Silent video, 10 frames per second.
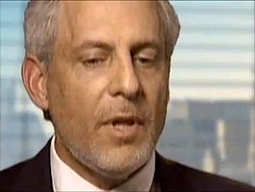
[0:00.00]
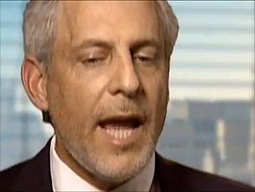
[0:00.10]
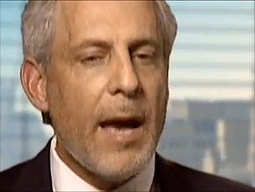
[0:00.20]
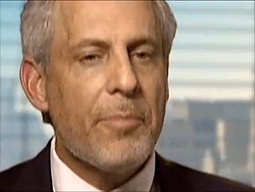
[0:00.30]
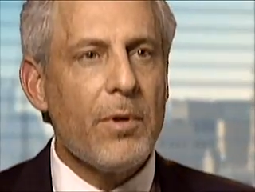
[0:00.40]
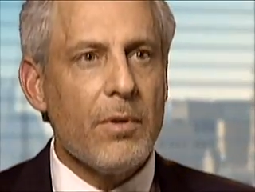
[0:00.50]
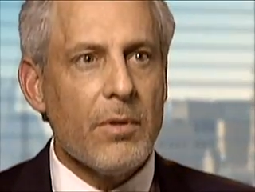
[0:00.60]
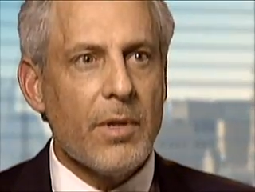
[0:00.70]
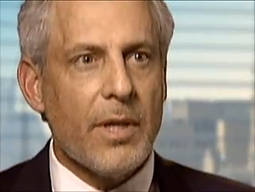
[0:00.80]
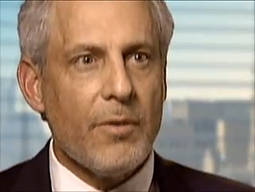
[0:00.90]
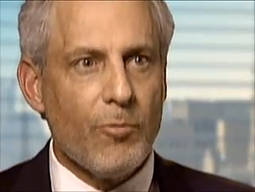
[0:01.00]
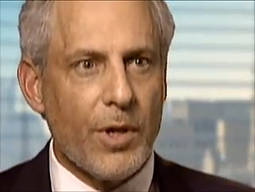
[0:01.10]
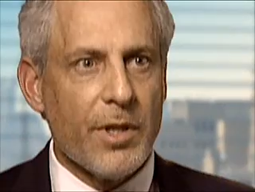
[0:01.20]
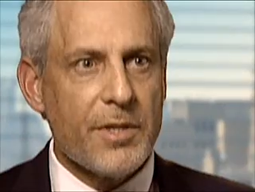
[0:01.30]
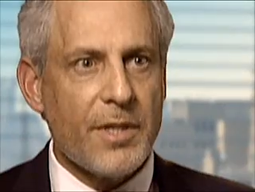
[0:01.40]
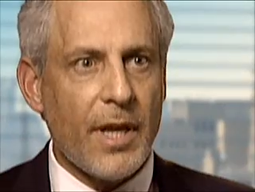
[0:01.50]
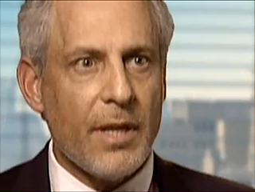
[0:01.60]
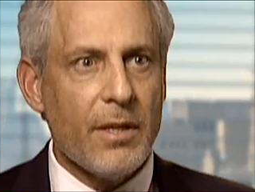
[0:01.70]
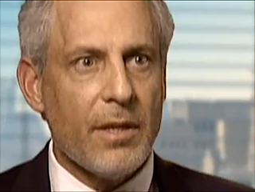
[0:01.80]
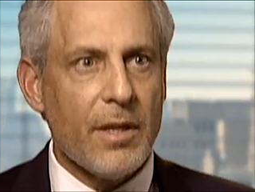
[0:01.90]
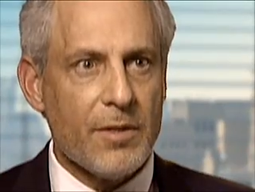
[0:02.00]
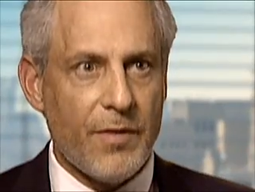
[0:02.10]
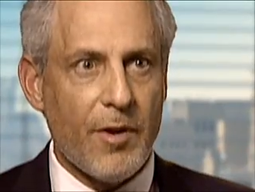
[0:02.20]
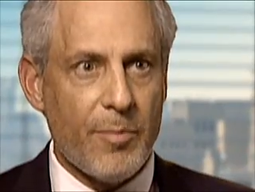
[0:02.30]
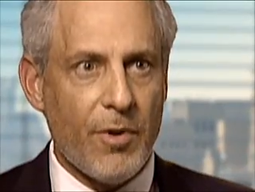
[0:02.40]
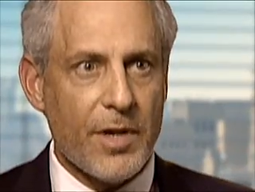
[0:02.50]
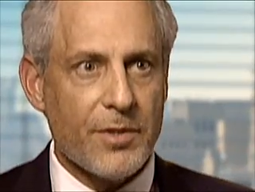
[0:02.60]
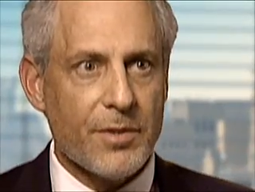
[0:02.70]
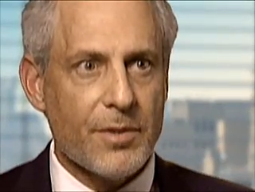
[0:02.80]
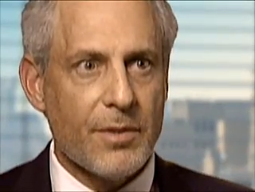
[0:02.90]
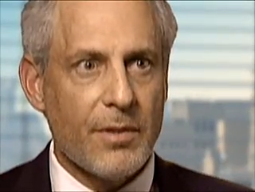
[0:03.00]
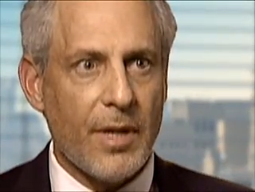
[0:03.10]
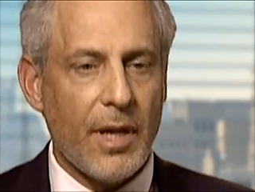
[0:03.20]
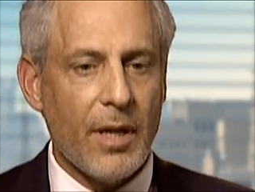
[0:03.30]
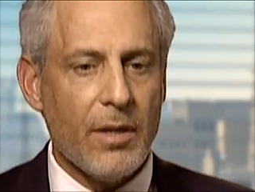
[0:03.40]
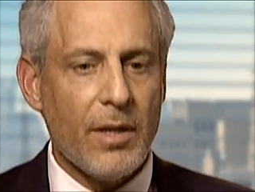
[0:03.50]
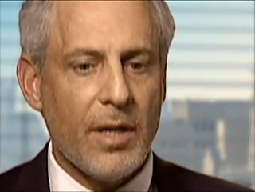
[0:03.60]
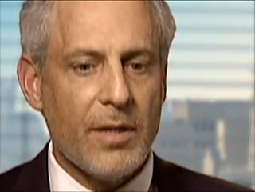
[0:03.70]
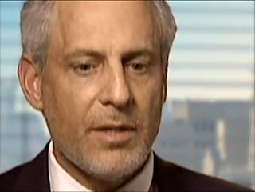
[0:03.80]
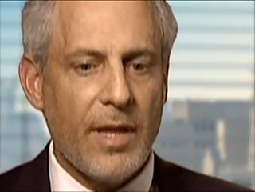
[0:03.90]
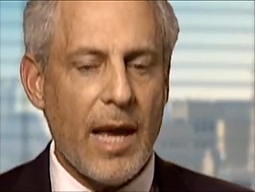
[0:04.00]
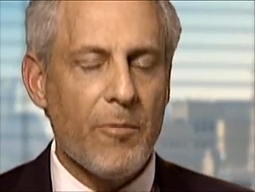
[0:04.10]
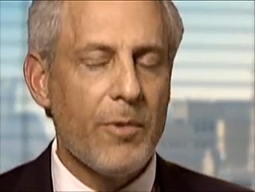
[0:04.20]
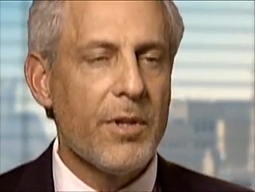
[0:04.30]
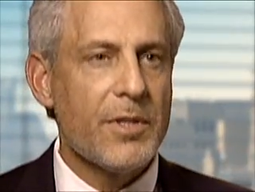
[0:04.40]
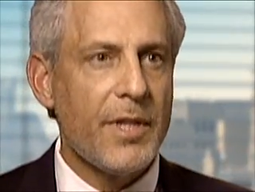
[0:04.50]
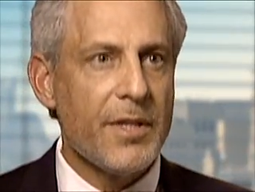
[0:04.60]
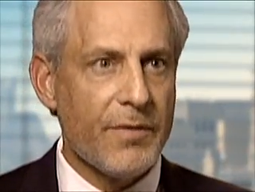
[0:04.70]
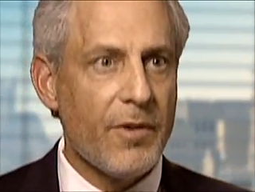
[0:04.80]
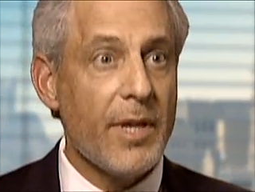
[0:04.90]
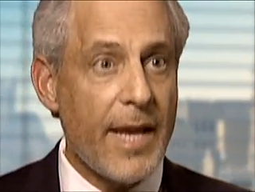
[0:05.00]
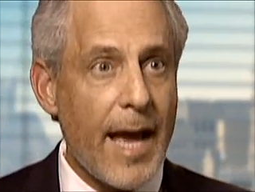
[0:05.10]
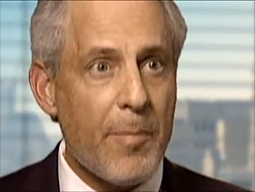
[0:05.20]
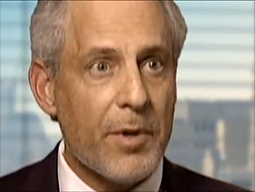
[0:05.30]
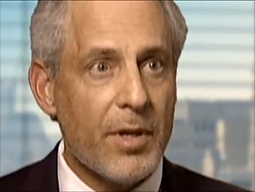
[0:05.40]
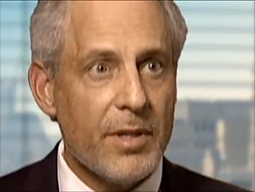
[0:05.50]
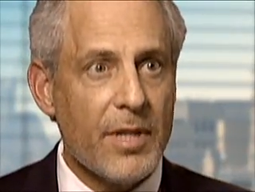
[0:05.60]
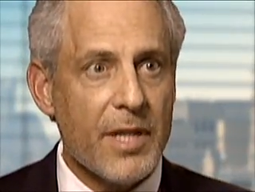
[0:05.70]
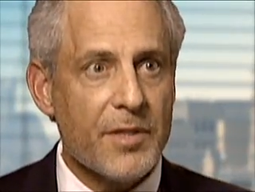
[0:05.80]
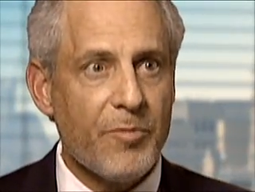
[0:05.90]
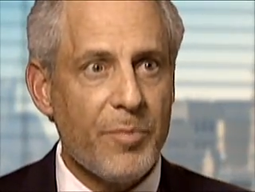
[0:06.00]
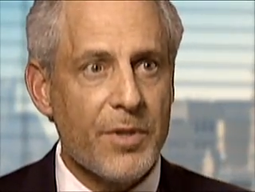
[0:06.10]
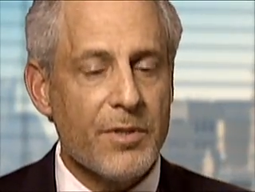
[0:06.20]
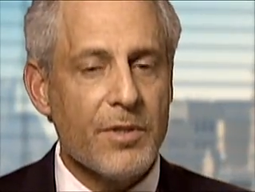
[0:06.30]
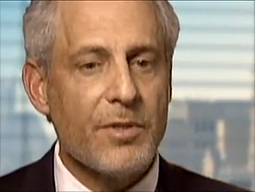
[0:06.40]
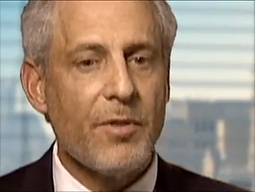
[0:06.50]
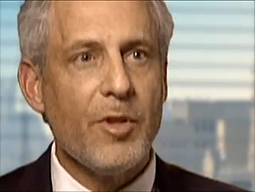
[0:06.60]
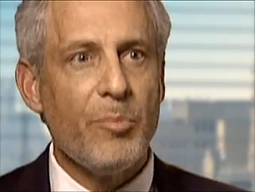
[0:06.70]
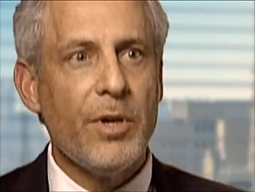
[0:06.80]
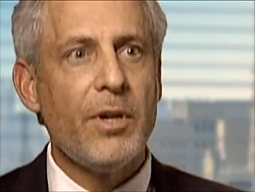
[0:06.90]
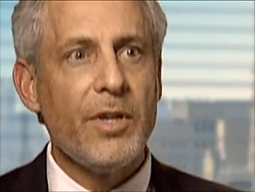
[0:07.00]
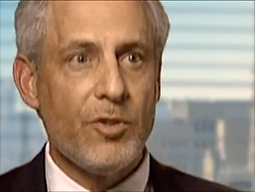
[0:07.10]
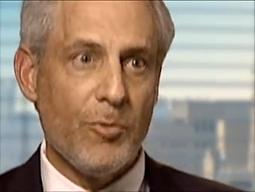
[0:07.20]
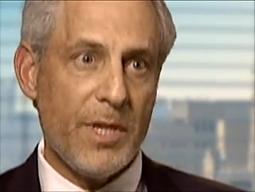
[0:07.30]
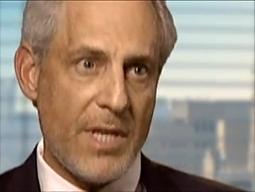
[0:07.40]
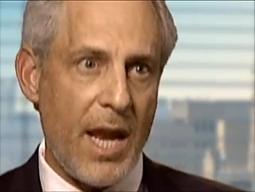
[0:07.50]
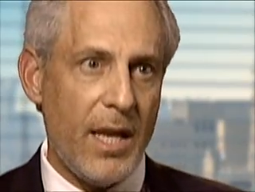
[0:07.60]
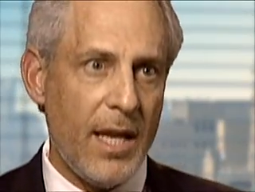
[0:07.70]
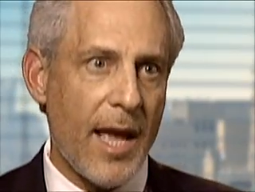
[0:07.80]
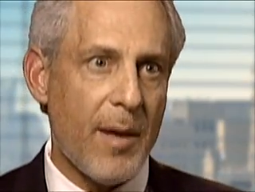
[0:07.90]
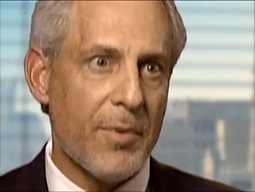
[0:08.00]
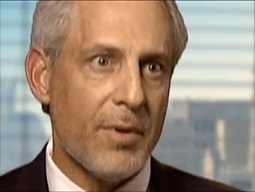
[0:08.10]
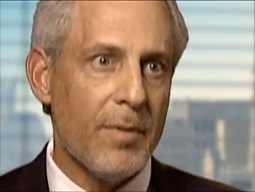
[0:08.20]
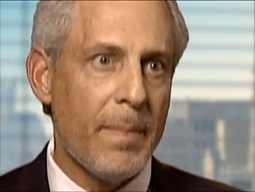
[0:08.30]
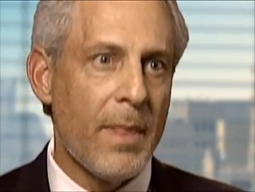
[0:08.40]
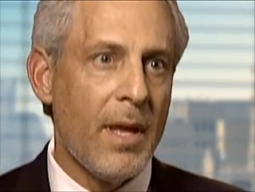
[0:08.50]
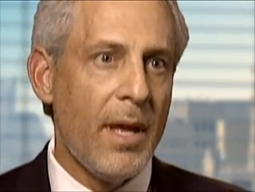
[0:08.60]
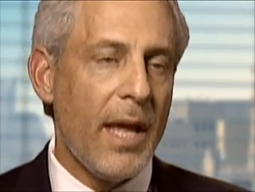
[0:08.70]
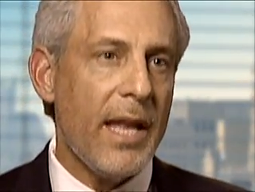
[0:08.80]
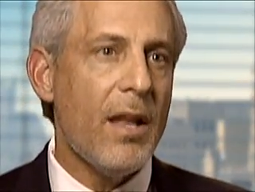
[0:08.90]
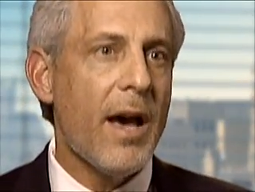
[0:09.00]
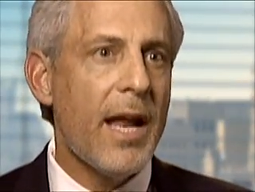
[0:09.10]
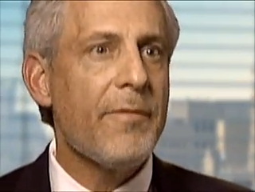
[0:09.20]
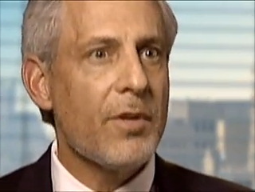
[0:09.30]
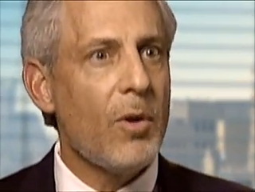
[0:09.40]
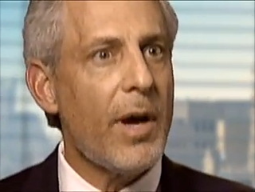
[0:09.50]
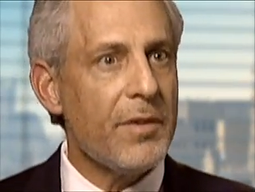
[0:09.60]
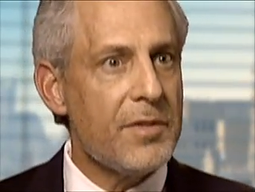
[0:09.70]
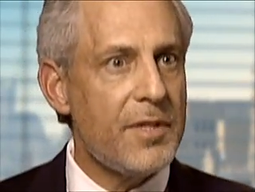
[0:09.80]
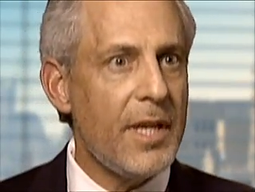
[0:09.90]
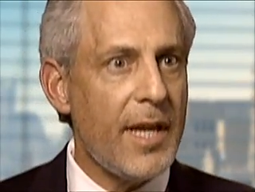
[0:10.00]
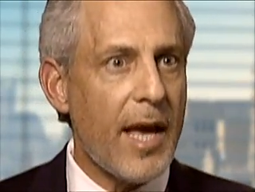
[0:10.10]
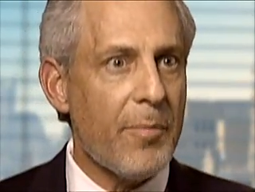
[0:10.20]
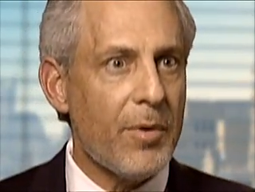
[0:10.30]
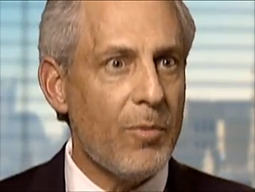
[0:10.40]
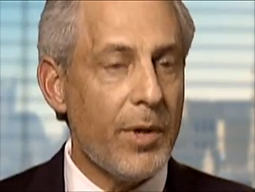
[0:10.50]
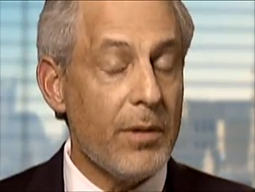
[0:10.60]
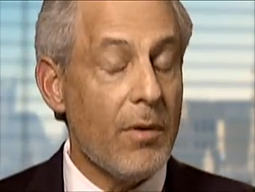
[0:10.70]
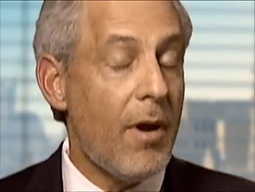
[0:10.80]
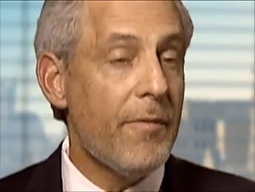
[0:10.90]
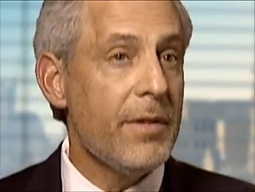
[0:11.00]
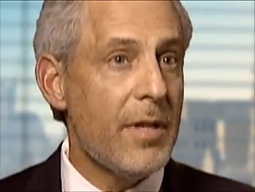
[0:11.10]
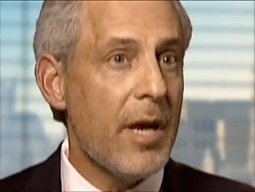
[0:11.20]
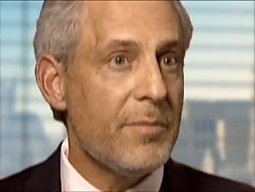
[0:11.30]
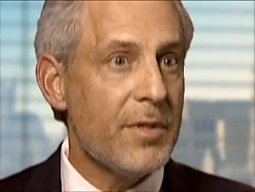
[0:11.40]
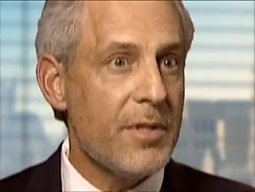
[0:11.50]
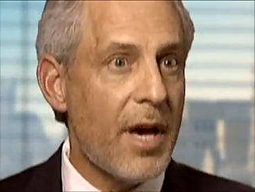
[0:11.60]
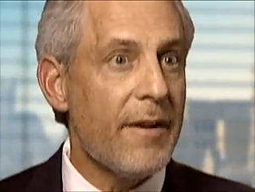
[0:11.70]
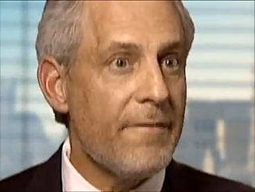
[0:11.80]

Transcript: capital in real estate is very precious, and real estate is a very capital-intensive business. So the ability to retain capital and not have to go out and seek capital when oftentimes it's not